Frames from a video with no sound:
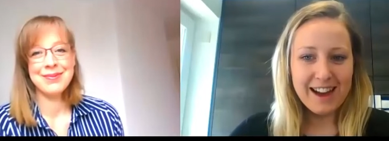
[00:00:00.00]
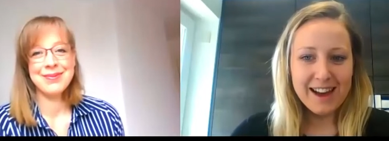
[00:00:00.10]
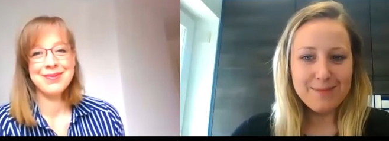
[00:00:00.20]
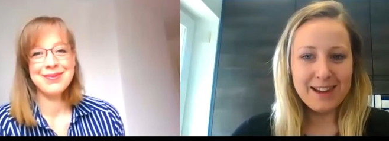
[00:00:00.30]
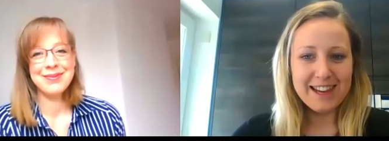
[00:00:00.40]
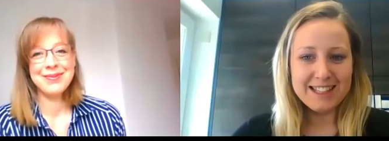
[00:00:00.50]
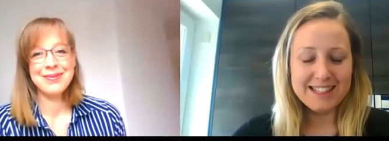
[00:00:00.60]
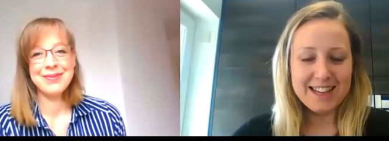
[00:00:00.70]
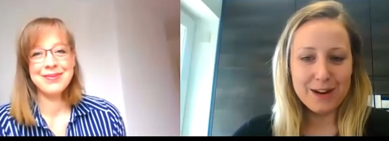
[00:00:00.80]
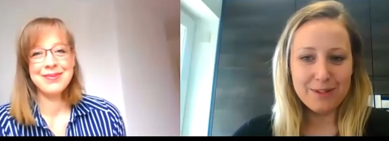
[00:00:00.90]
Speaker 1: I'm here
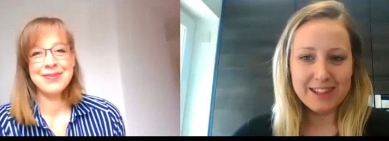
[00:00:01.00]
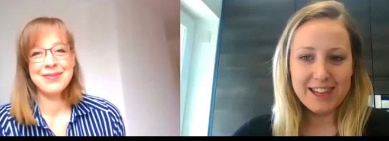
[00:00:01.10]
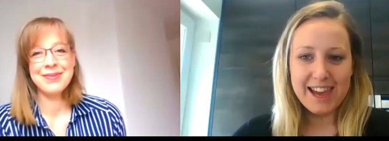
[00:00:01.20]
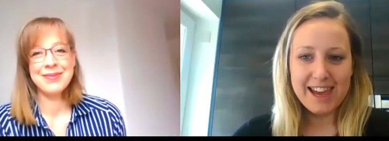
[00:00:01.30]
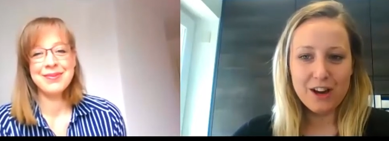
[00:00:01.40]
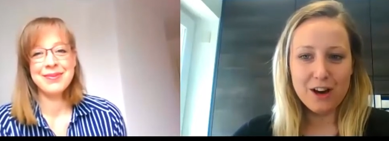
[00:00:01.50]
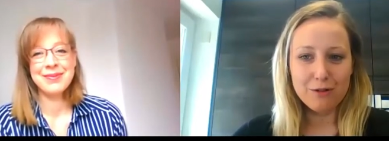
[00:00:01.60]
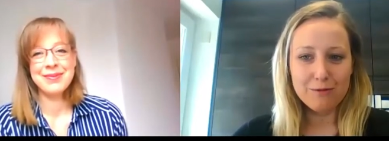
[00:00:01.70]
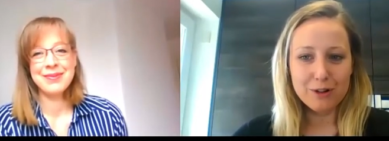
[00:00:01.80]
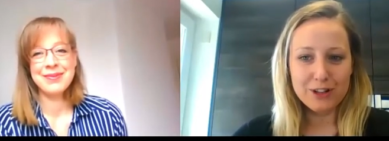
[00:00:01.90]
today with Kate
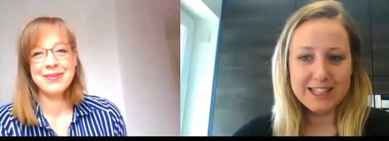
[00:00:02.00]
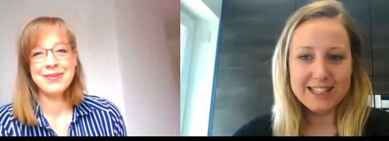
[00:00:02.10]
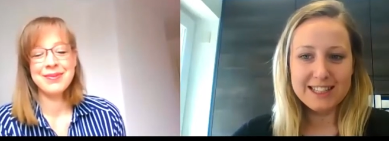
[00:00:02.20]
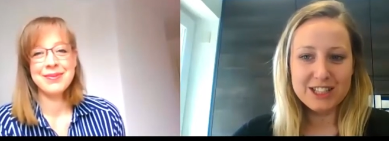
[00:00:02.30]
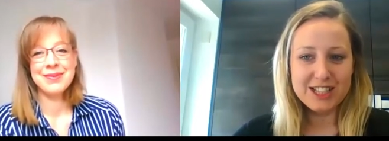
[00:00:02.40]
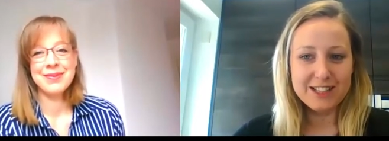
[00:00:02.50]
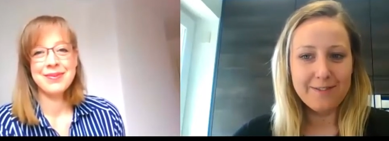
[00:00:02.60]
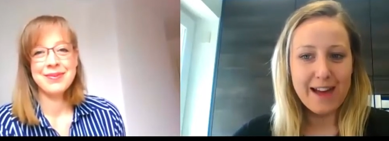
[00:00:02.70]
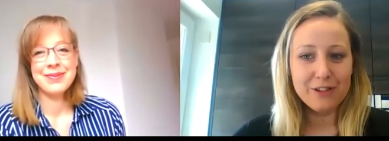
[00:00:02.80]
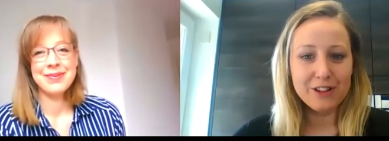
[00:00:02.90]
Holroyd. She's the
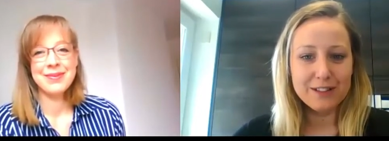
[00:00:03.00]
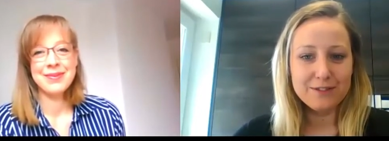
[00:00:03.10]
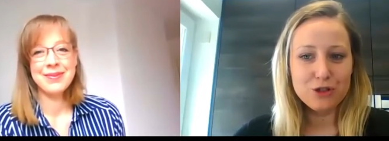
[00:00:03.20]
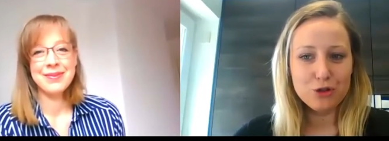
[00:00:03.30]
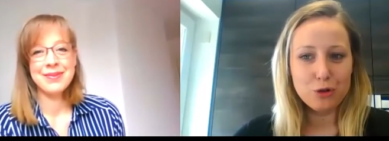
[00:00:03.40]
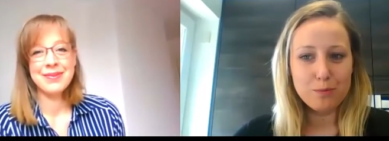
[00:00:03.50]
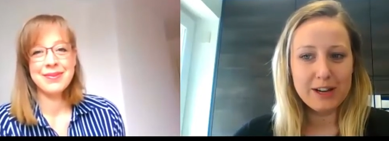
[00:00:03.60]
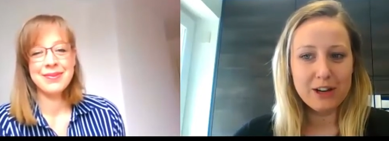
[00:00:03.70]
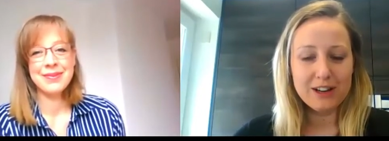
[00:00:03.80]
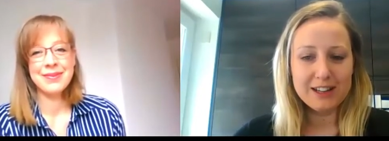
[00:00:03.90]
founder of Strawberry
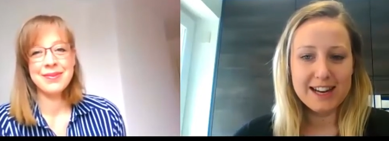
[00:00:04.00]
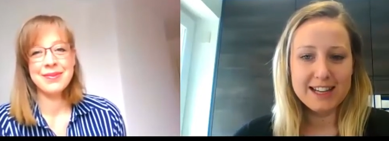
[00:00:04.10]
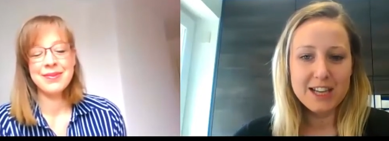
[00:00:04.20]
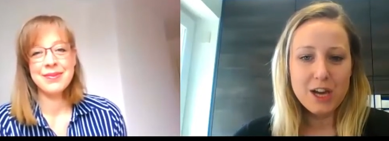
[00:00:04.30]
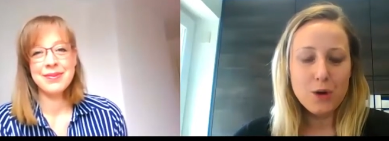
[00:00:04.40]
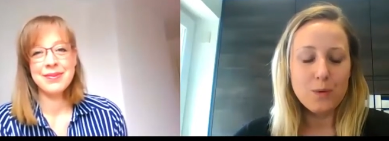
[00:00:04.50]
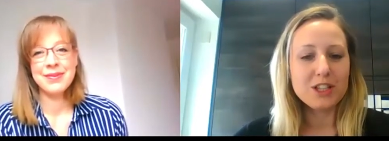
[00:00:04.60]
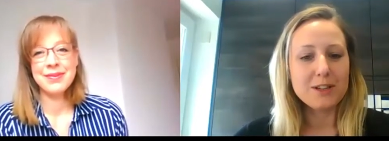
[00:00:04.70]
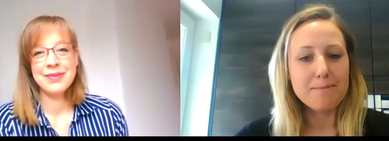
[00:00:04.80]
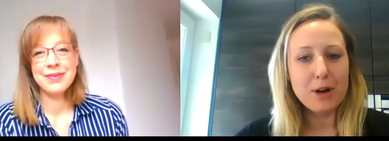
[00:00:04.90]
Holidays, which is
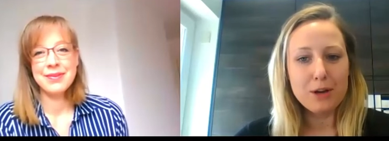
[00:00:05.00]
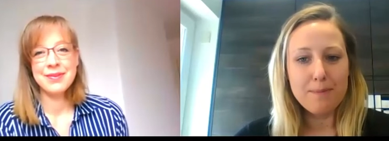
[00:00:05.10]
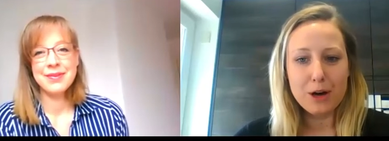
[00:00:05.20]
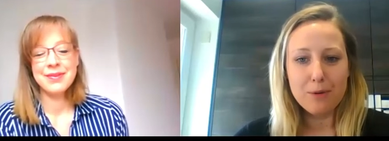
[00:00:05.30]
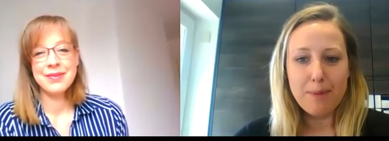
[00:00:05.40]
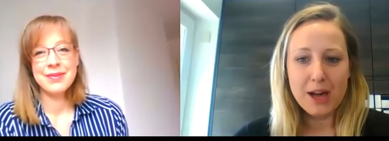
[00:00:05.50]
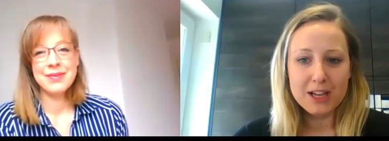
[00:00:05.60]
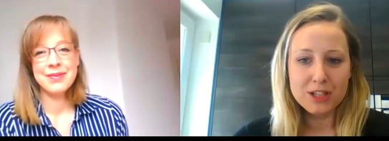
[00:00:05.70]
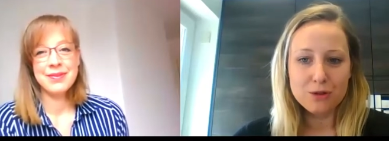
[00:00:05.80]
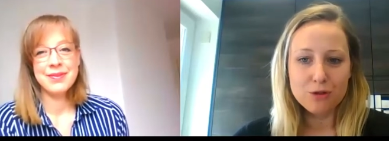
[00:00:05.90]
a mobile
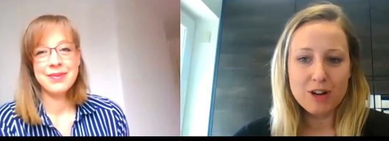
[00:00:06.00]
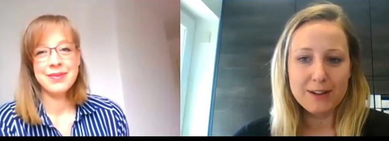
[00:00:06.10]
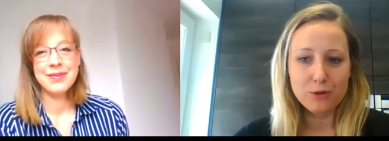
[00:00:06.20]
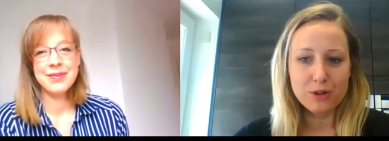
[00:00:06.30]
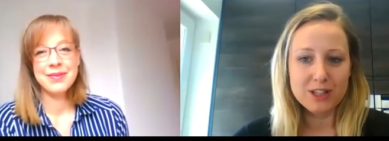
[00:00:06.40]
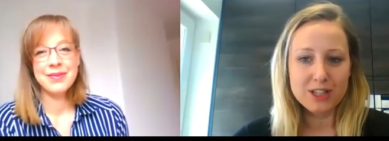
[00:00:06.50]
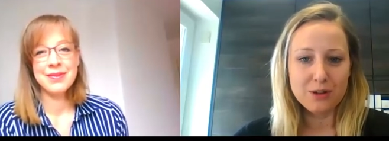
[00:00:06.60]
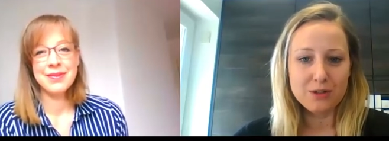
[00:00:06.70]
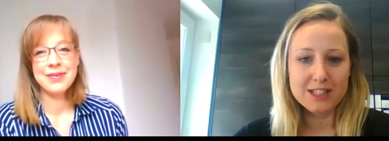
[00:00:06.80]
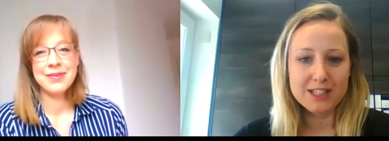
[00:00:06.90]
personal travel
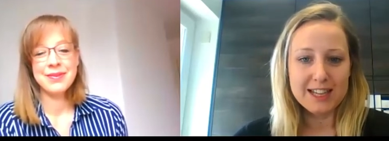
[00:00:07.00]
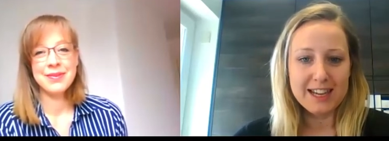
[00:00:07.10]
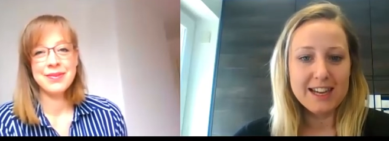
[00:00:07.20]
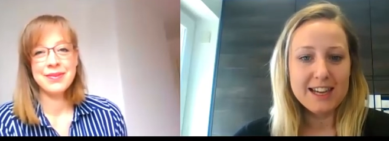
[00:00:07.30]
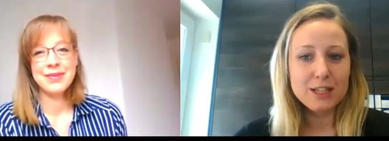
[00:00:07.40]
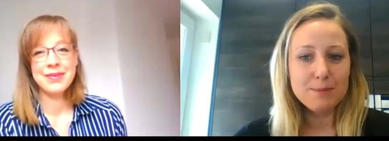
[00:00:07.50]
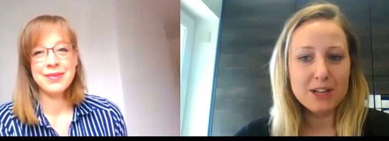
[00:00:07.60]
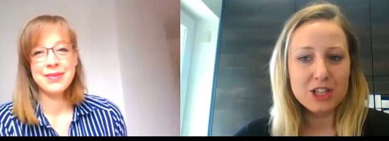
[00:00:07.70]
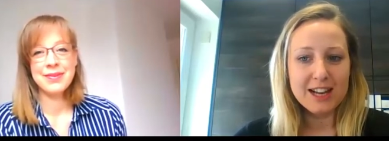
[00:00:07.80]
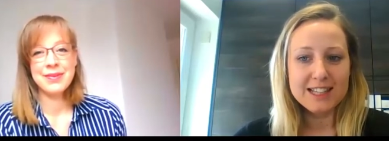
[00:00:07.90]
consultancy
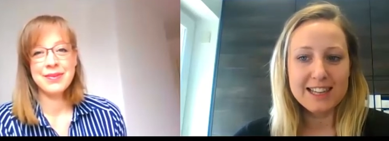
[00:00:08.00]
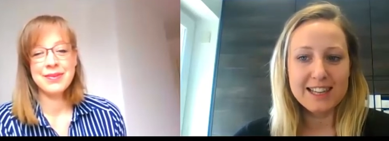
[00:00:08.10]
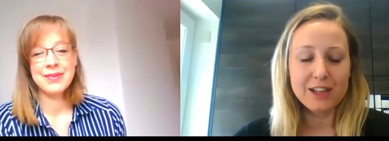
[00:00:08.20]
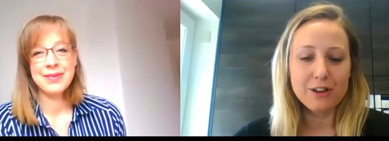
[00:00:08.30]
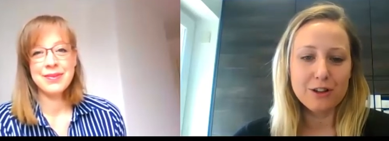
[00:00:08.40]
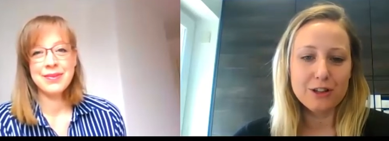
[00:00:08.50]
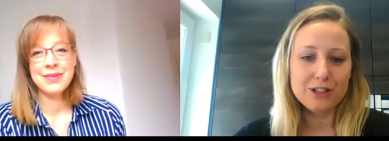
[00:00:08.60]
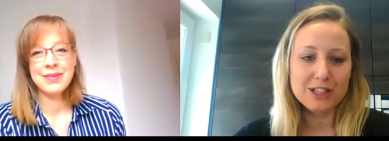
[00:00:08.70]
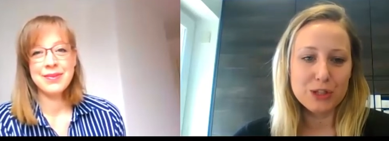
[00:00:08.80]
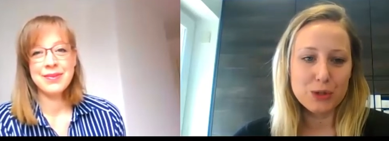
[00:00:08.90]
specialising in cruise
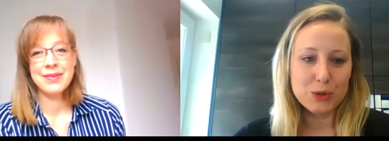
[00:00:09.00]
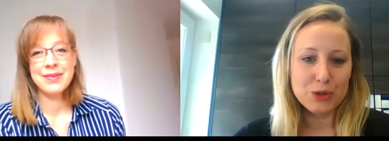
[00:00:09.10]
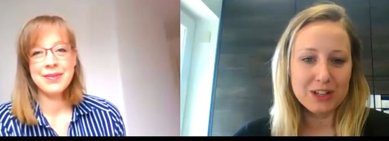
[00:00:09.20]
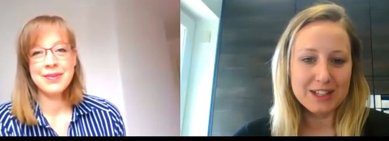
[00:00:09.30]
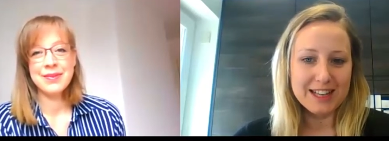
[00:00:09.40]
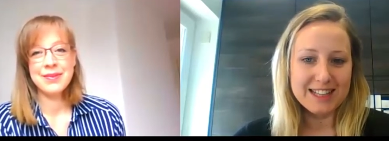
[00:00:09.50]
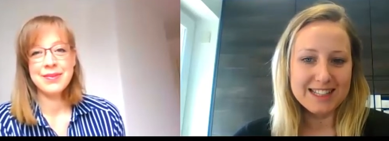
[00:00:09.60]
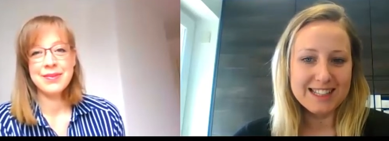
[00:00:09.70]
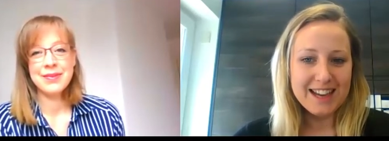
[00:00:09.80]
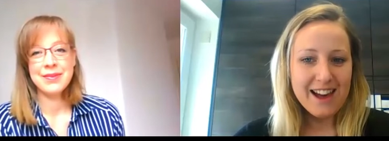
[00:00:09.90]
and tour holidays.
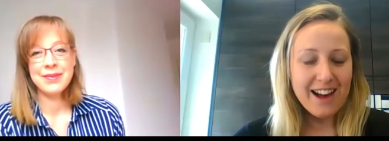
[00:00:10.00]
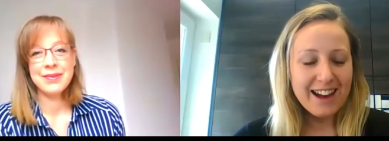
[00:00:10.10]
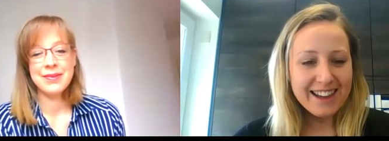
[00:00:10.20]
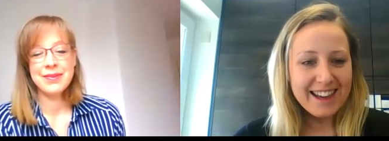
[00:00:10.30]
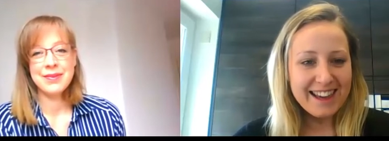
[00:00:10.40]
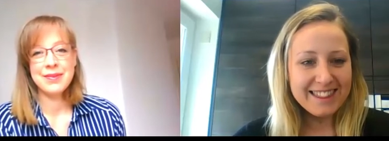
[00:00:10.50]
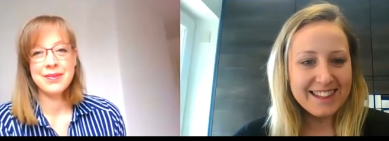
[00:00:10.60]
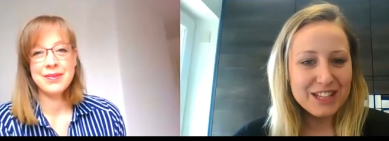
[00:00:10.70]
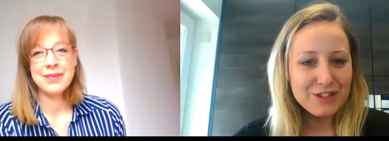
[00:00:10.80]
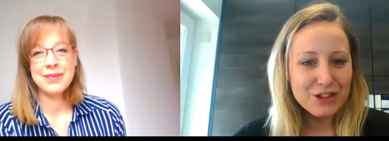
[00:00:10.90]
Hi Kate,
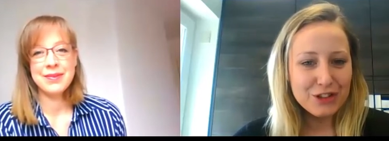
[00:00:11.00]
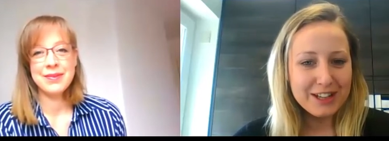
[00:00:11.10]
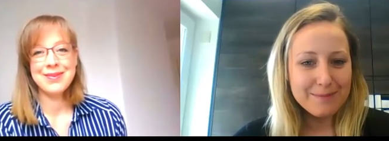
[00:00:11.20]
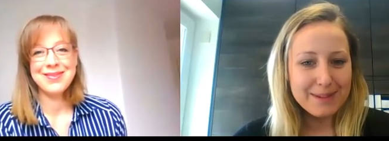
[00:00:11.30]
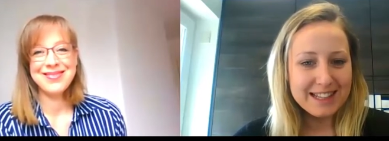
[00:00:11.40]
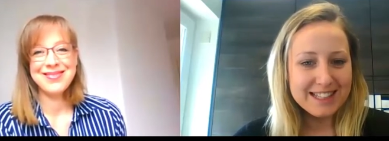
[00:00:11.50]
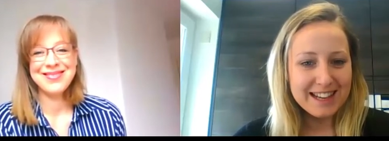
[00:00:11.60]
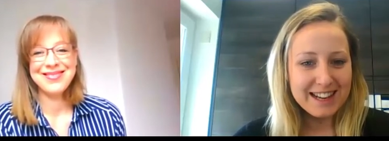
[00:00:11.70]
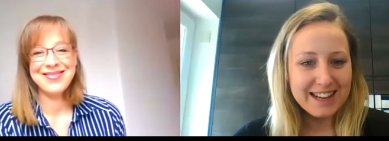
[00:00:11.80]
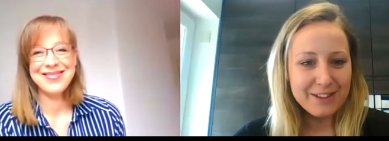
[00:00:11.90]
thanks for joining me
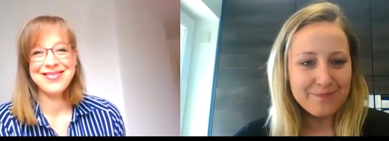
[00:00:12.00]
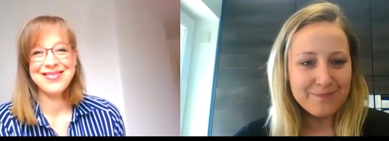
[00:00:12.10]
today.